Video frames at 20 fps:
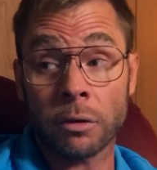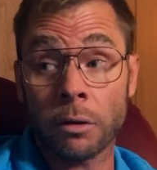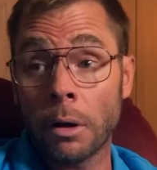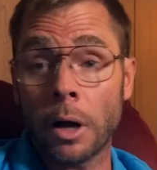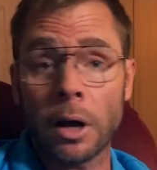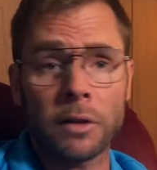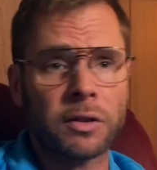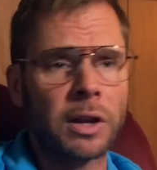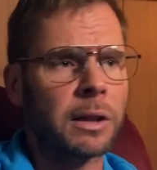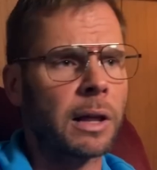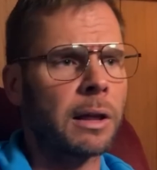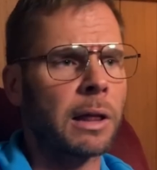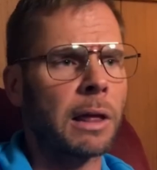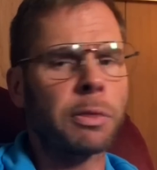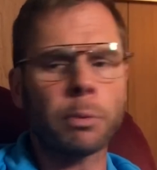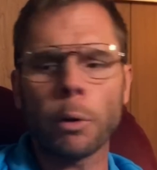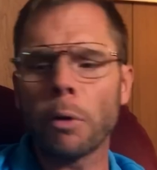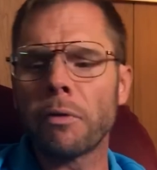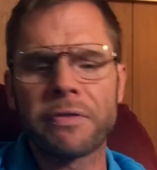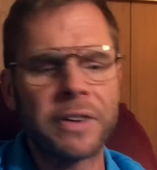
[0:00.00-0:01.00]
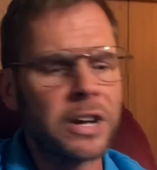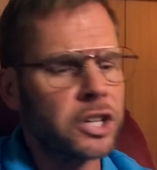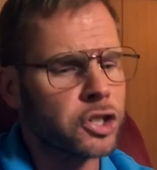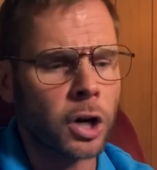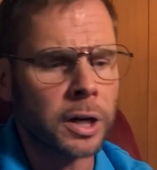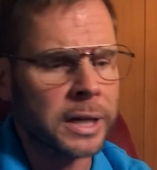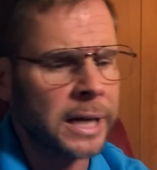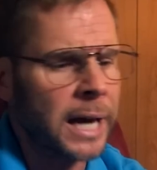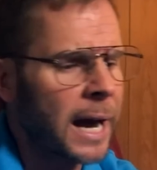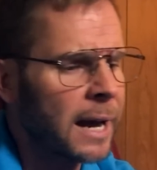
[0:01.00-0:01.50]
They throw fish
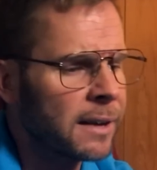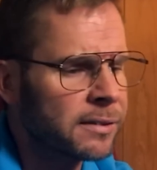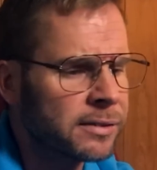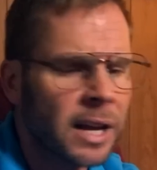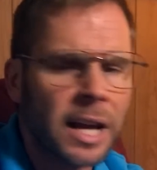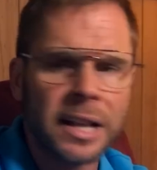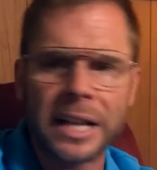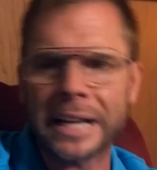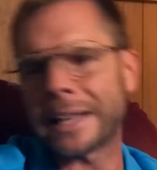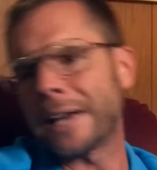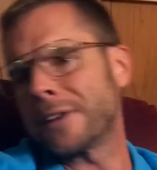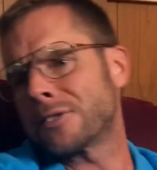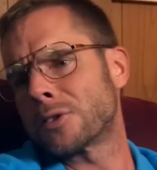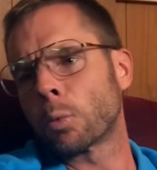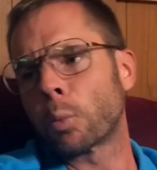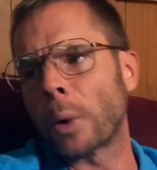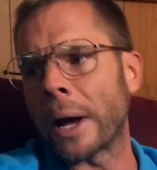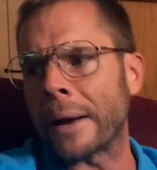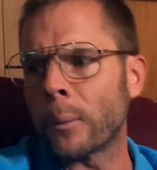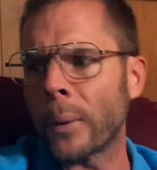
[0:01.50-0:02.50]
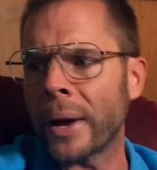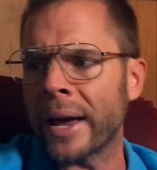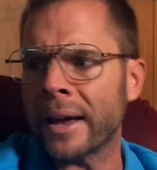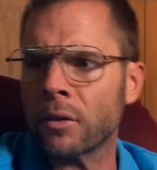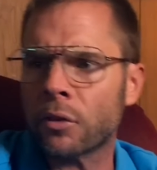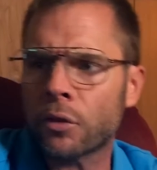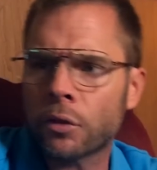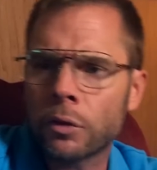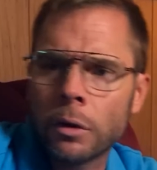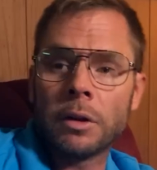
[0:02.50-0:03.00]
on the ice like they's the Red
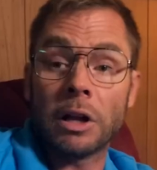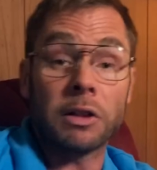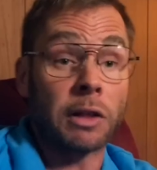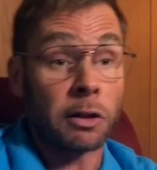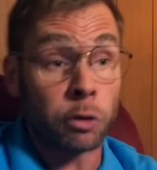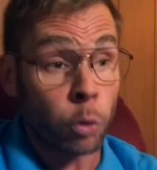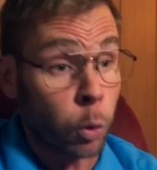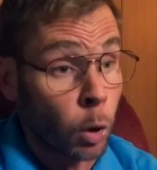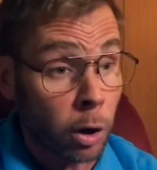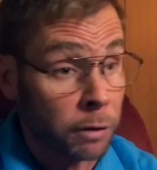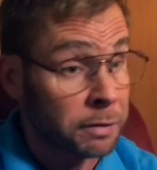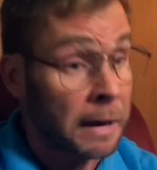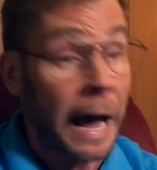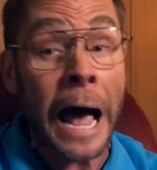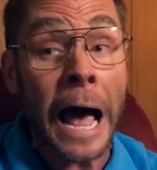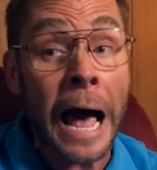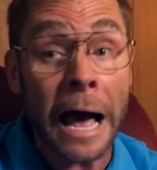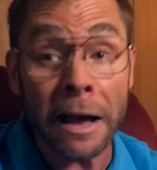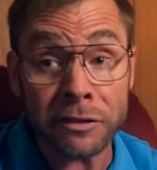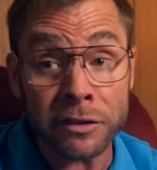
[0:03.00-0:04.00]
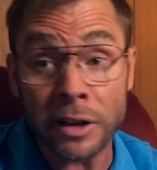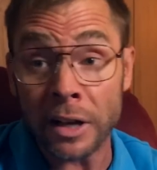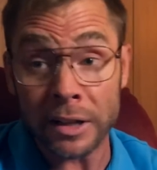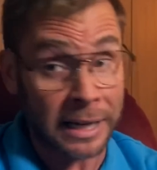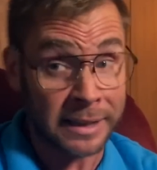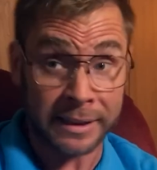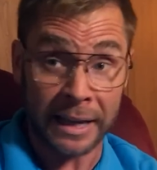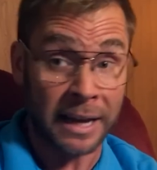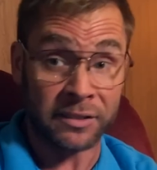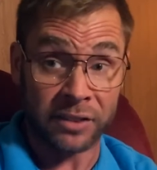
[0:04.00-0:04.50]
Wings. They twirl ties
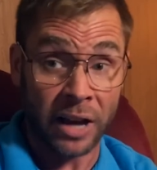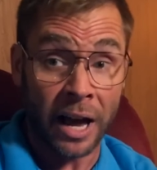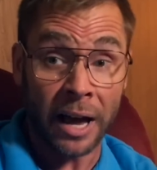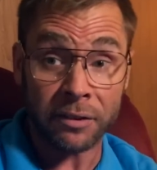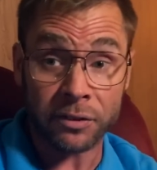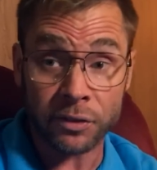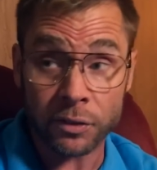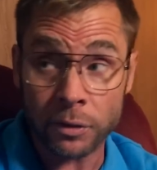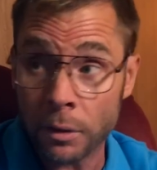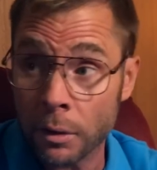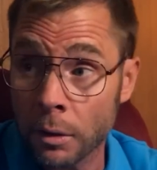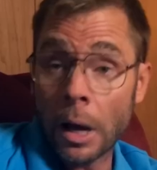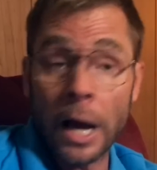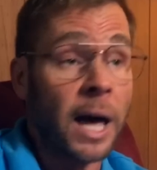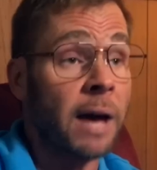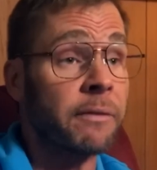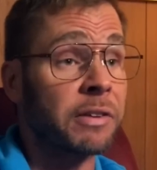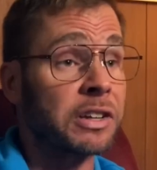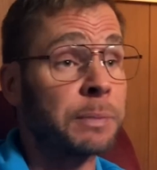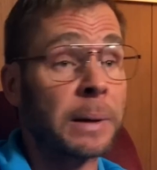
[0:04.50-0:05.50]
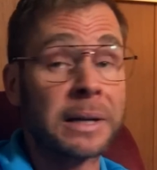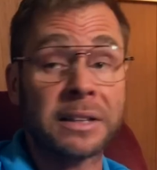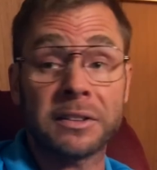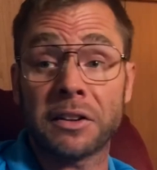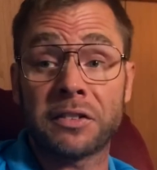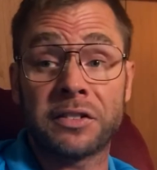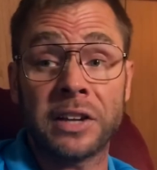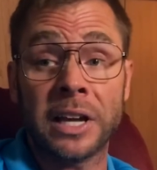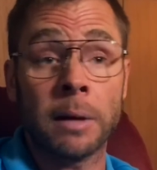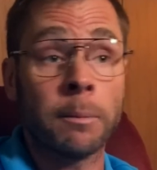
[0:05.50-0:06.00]
like they's us. I half expected
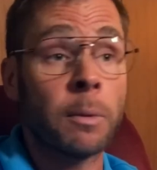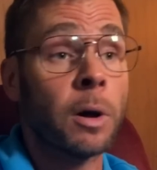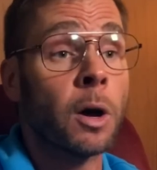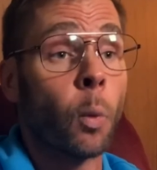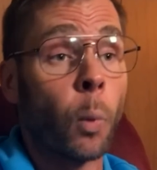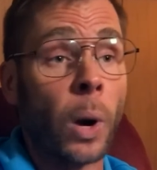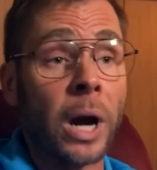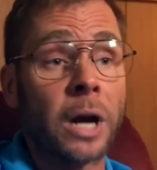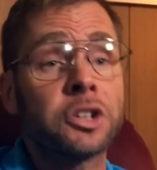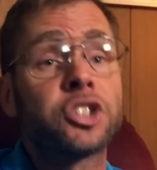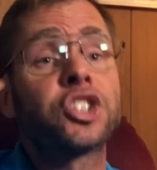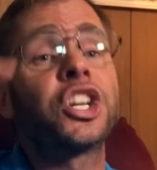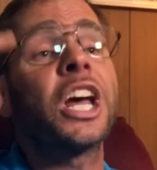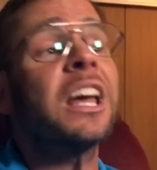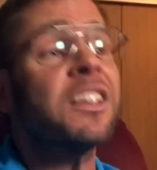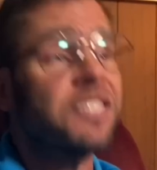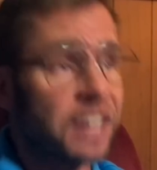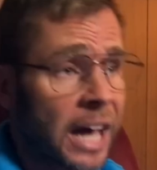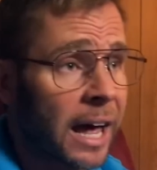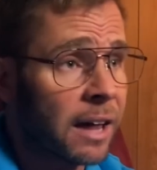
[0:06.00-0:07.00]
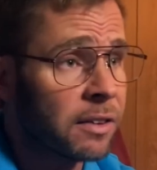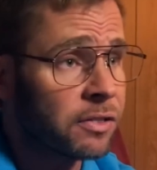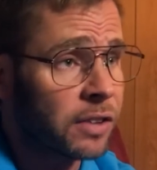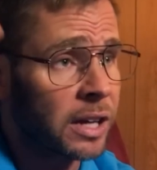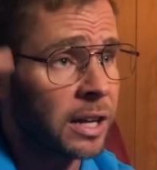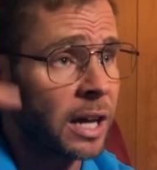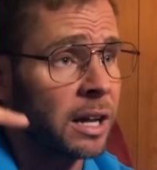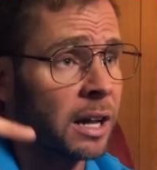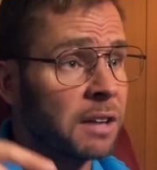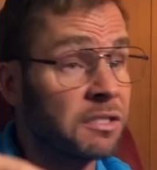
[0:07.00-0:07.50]
to see them wearing cheese heads
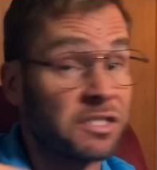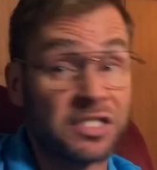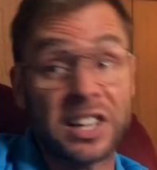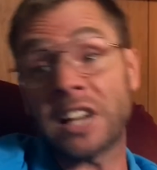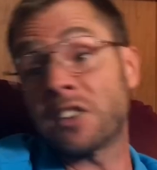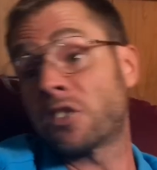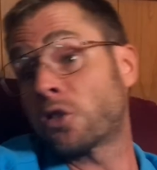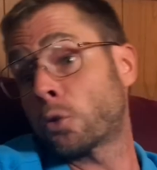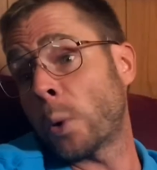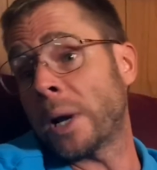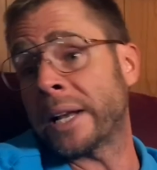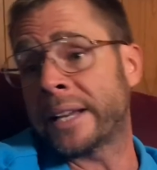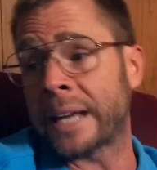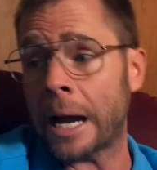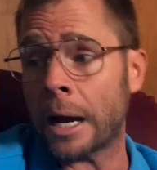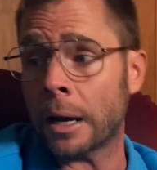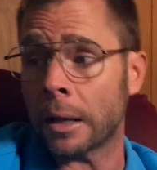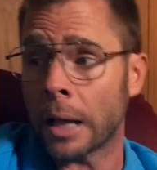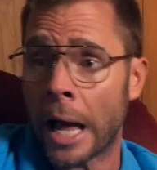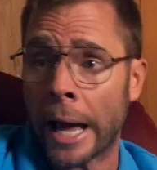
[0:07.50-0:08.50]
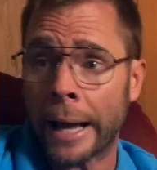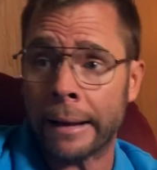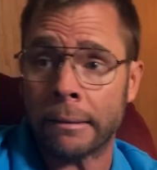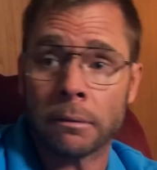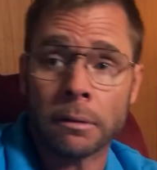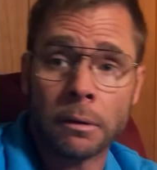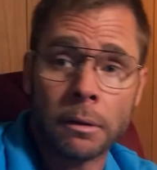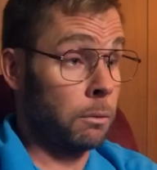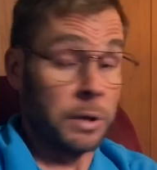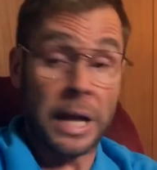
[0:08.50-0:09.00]
and singing Sweet
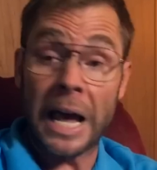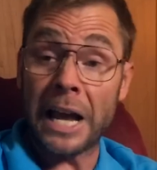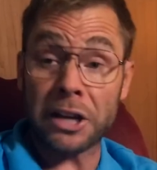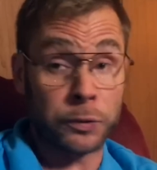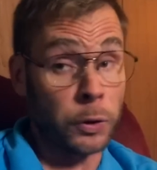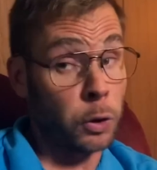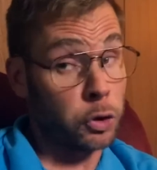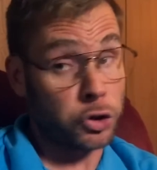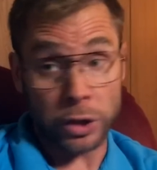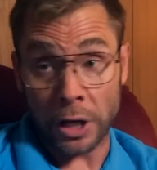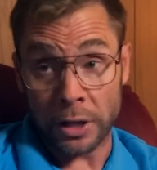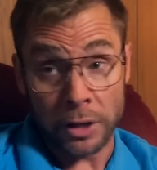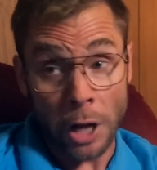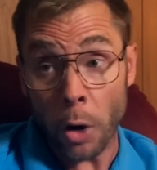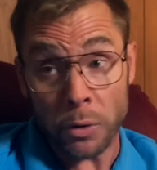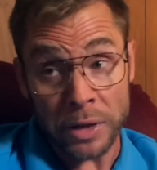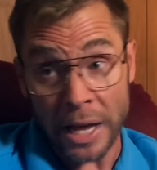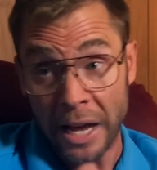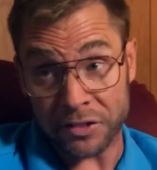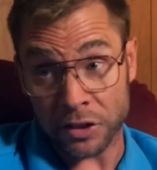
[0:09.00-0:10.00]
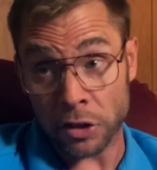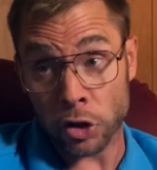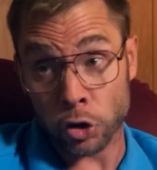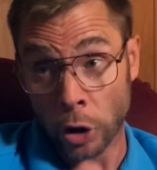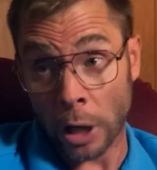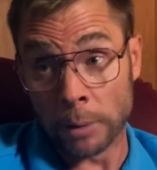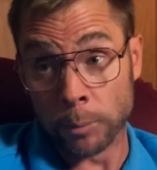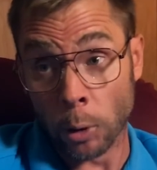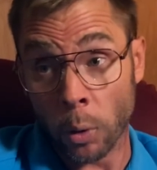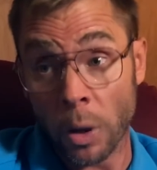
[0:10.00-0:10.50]
Caroline. Well, Nashville should have known they's in
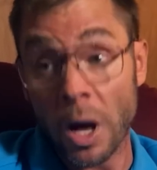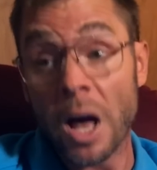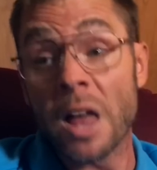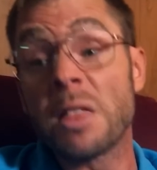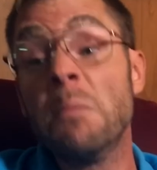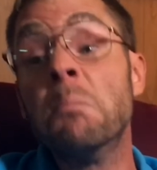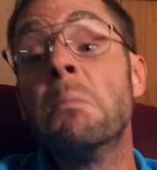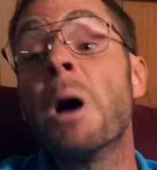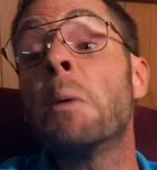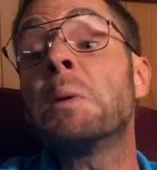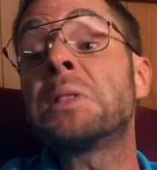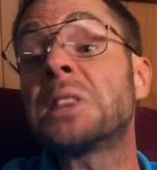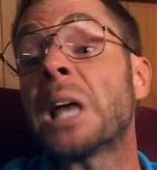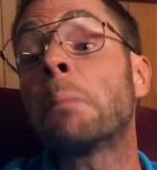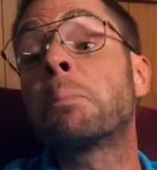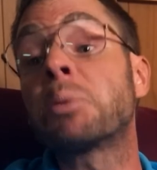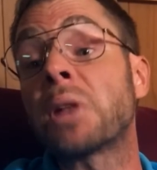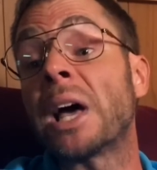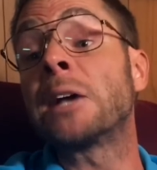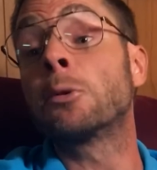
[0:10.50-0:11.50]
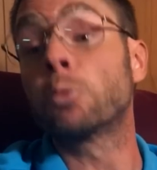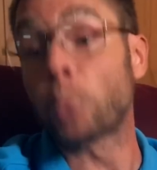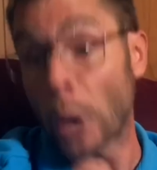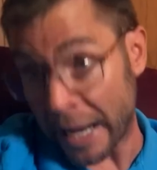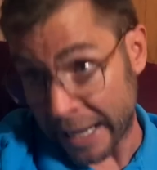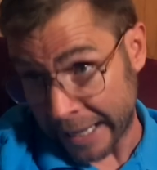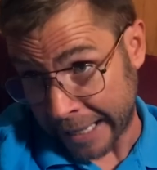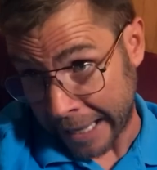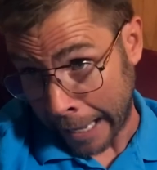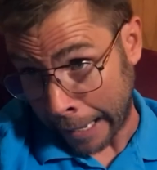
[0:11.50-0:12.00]
trouble the moment they played
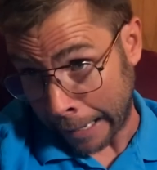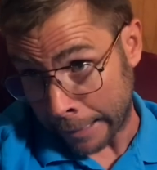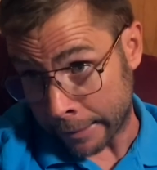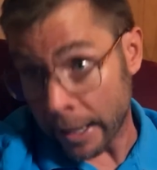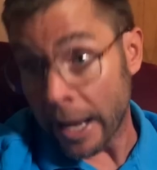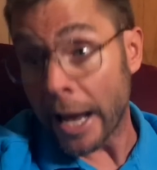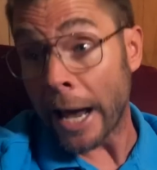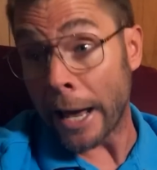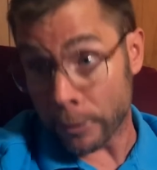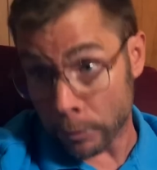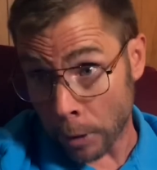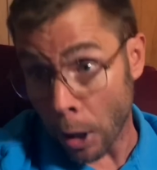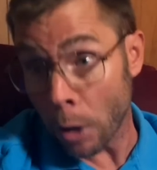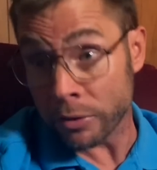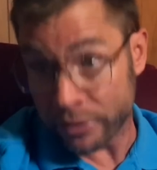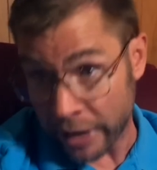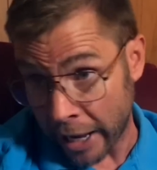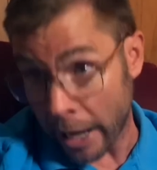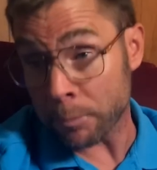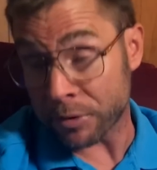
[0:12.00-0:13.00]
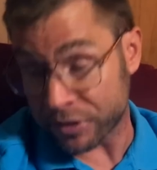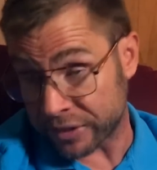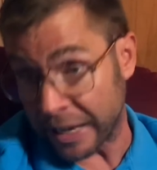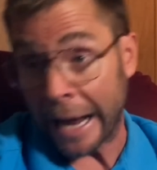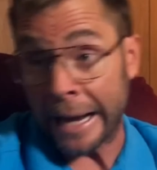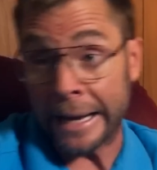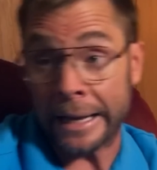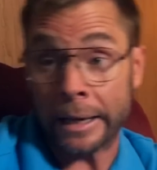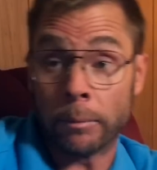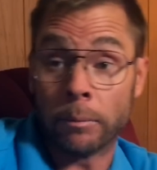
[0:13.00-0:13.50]
Renegade in their own damn
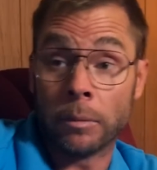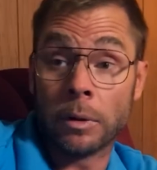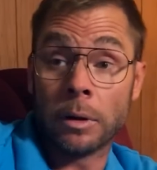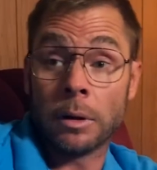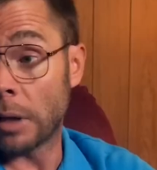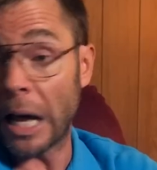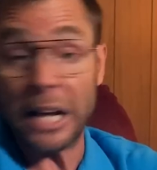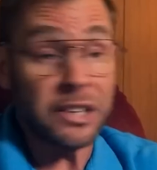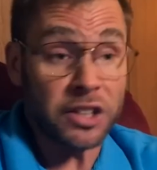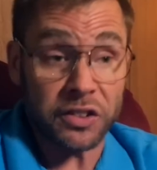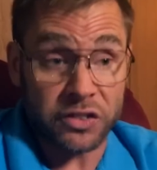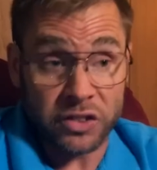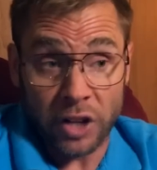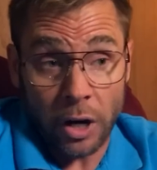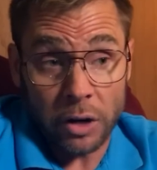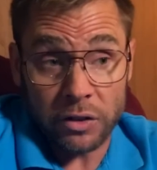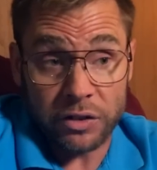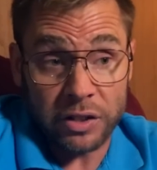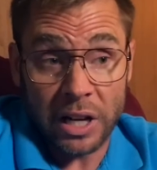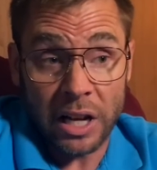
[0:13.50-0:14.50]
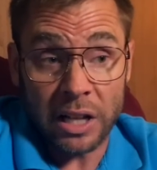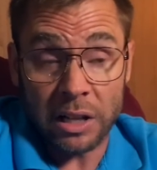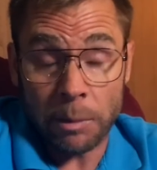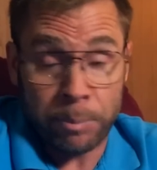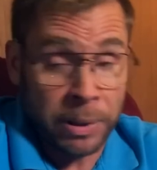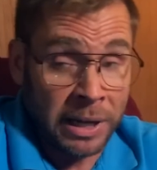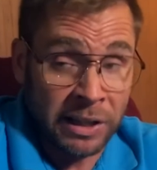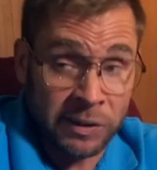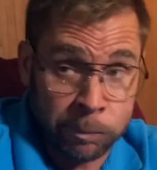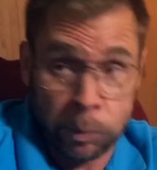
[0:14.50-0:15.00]
stadium. That just turns it into
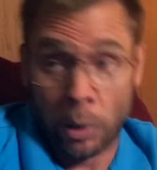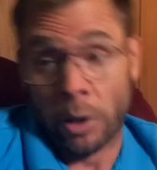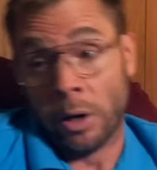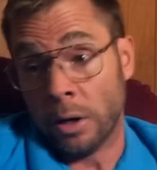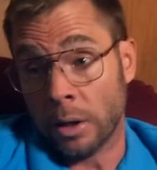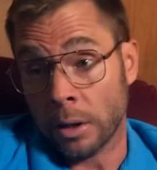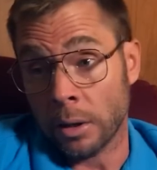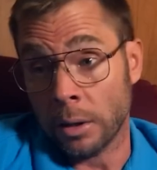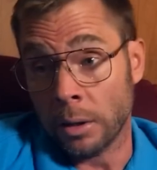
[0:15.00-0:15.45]
Pittsburgh.